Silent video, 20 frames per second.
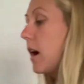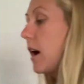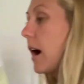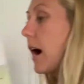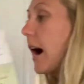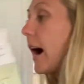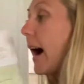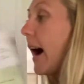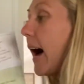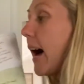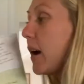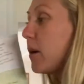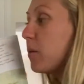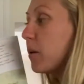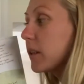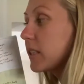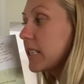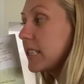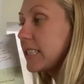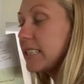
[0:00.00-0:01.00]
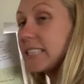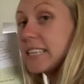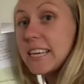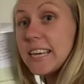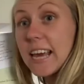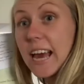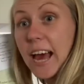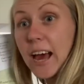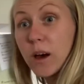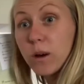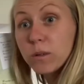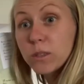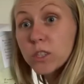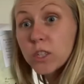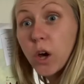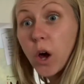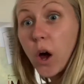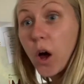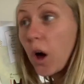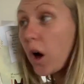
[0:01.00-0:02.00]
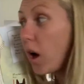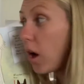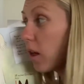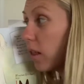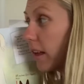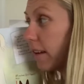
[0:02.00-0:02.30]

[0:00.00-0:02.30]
I want to see how tall